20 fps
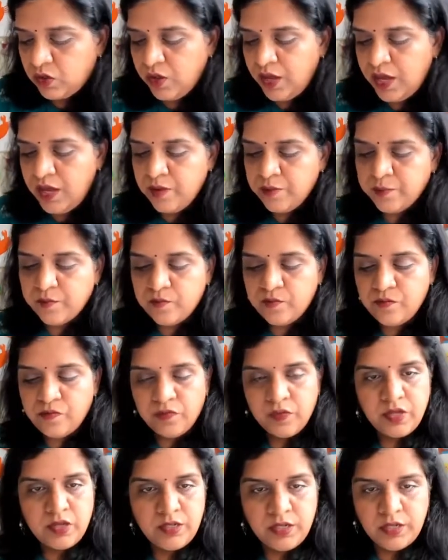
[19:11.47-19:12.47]
Okay?
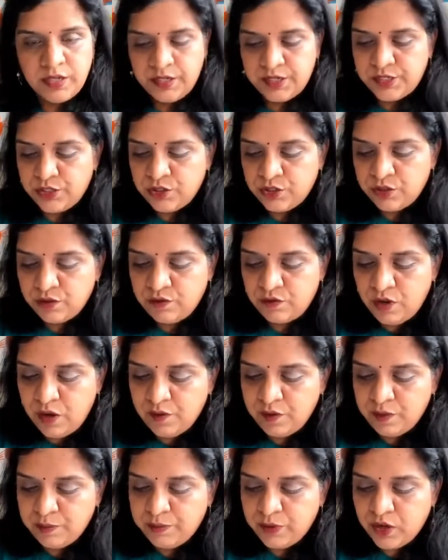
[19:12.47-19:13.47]
Turn it into a
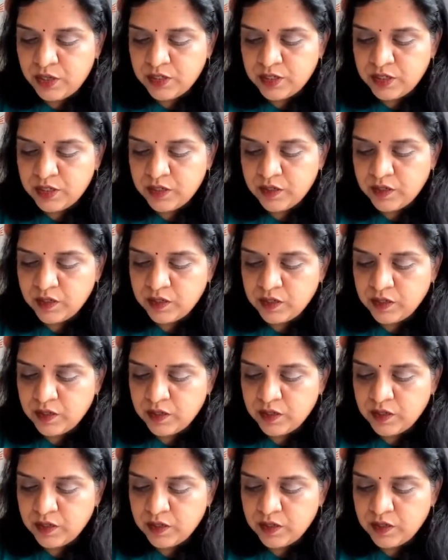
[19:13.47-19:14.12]
flower pot.